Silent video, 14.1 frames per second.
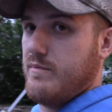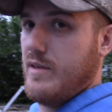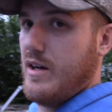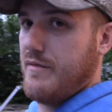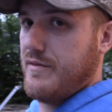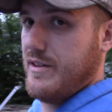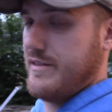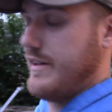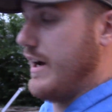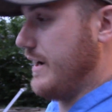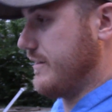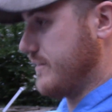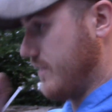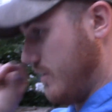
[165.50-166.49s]
off the
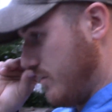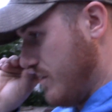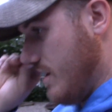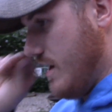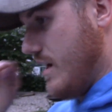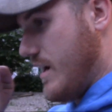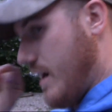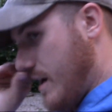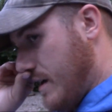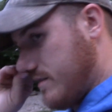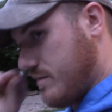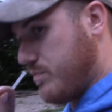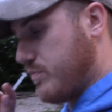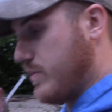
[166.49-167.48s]
side. So
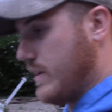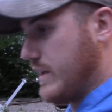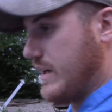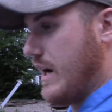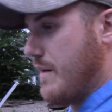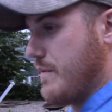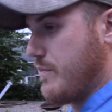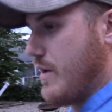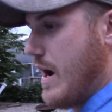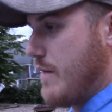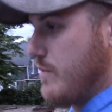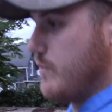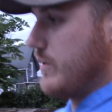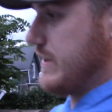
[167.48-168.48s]
it's a pretty common
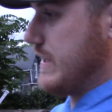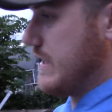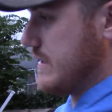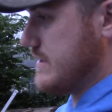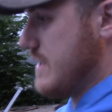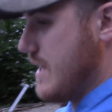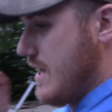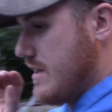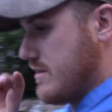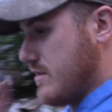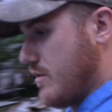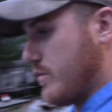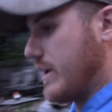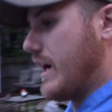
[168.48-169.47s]
problem with these,
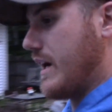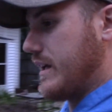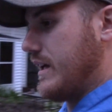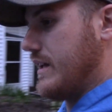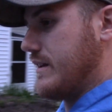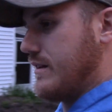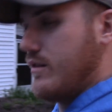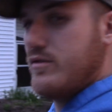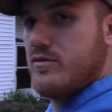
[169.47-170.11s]
so we got to get those